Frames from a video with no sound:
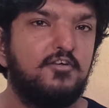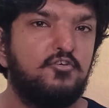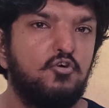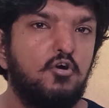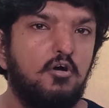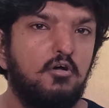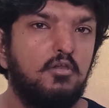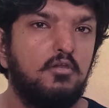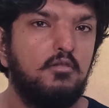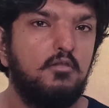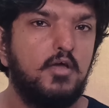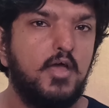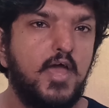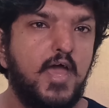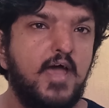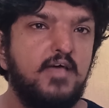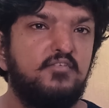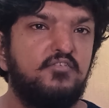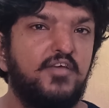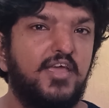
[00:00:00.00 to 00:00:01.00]
at all
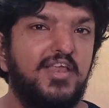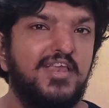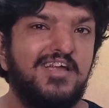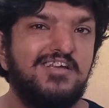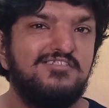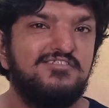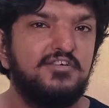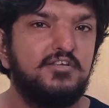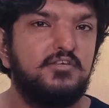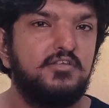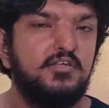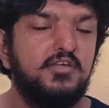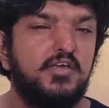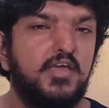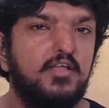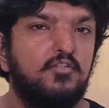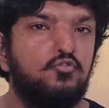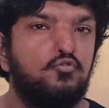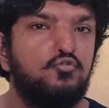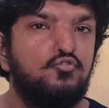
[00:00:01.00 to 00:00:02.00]
as
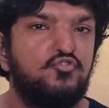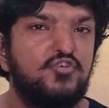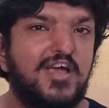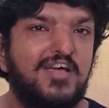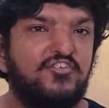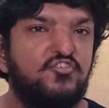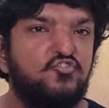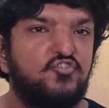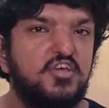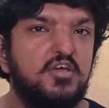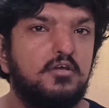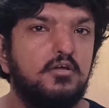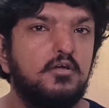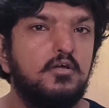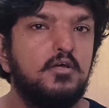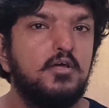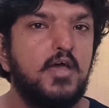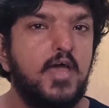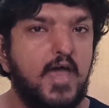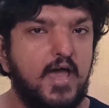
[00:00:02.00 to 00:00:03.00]
energetic, enthusiastic
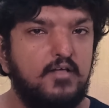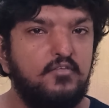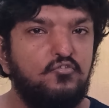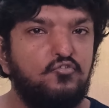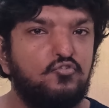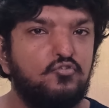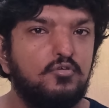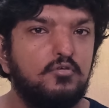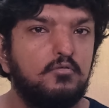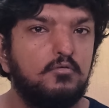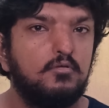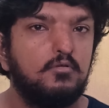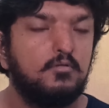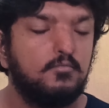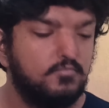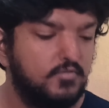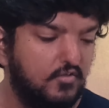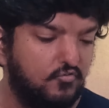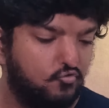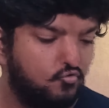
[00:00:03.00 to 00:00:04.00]
as
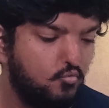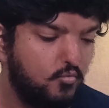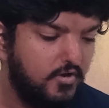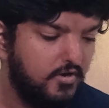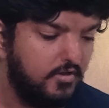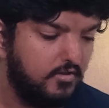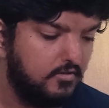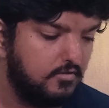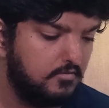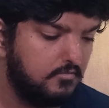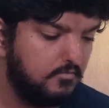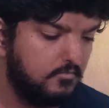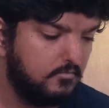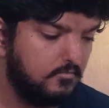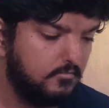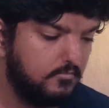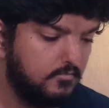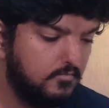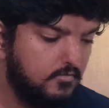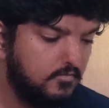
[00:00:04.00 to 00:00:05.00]
the squirrel.
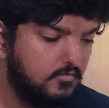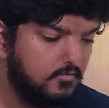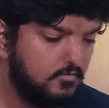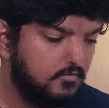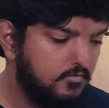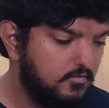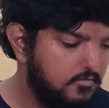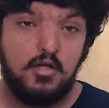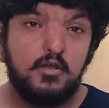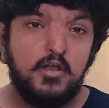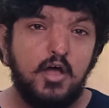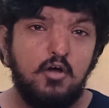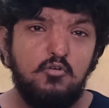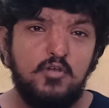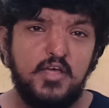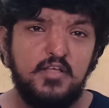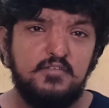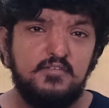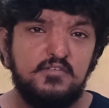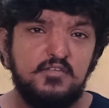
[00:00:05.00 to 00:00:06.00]
Now
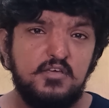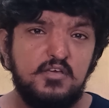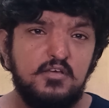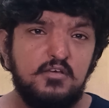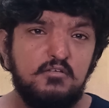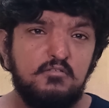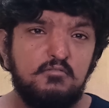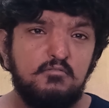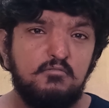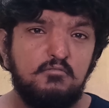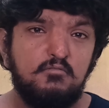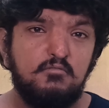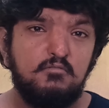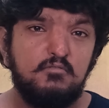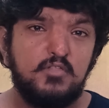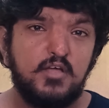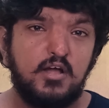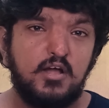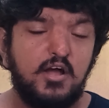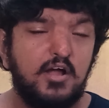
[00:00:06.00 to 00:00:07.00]
let's see
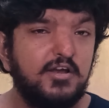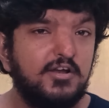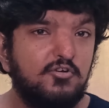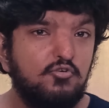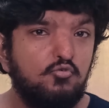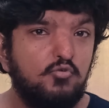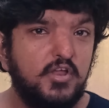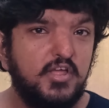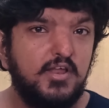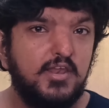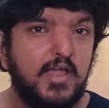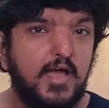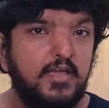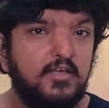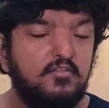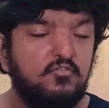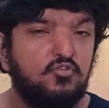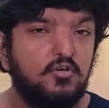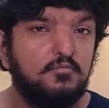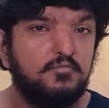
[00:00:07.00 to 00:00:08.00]
the concluding
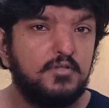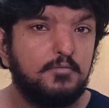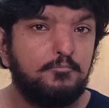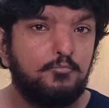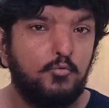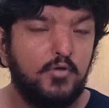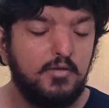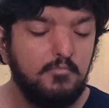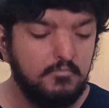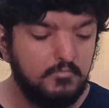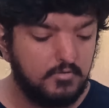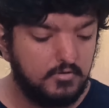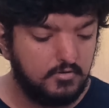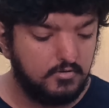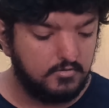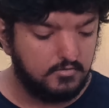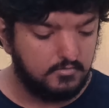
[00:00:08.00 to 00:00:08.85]
lines of the poem.